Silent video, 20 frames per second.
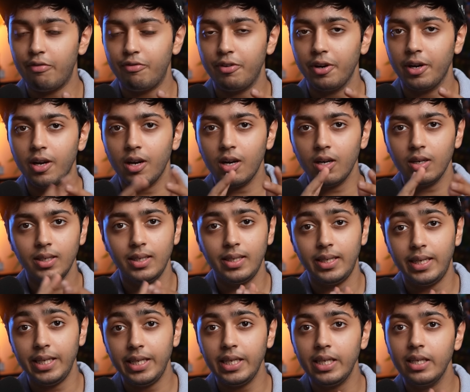Africa,
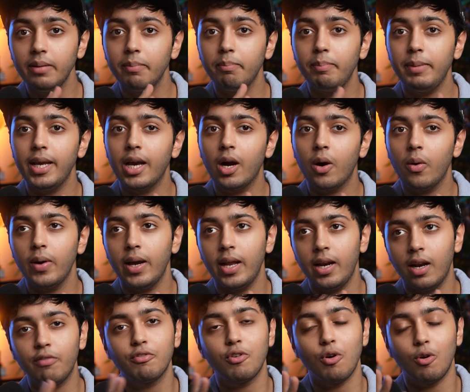tea, meow,
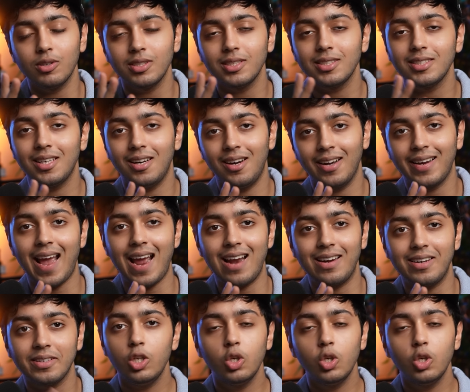and of course a cat.